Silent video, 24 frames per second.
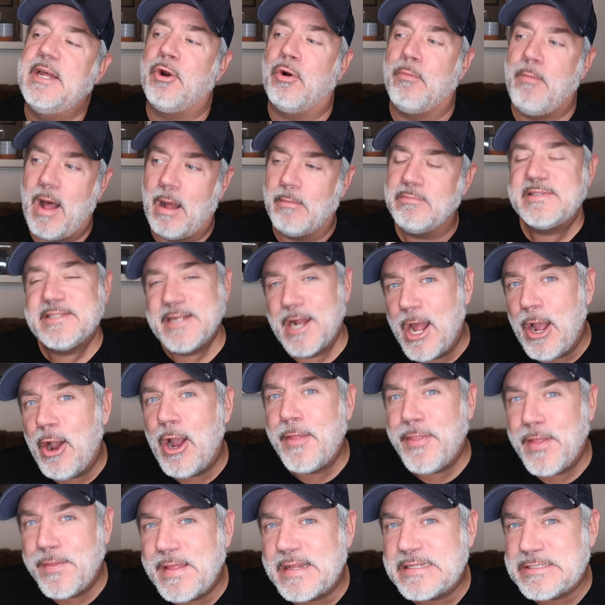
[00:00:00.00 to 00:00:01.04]
And her mom said, oh,
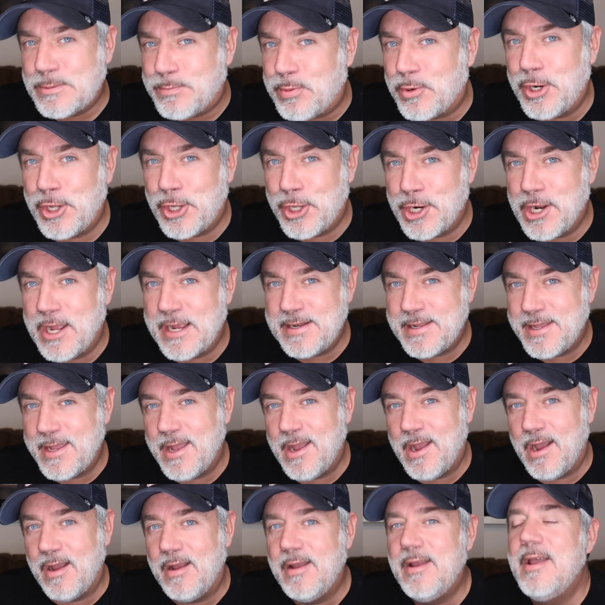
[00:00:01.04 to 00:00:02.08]
I think that's a pretty good
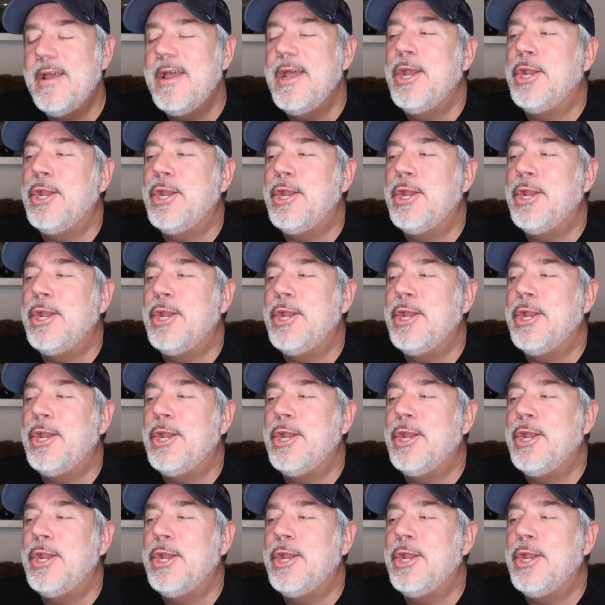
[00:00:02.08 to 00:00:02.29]
idea.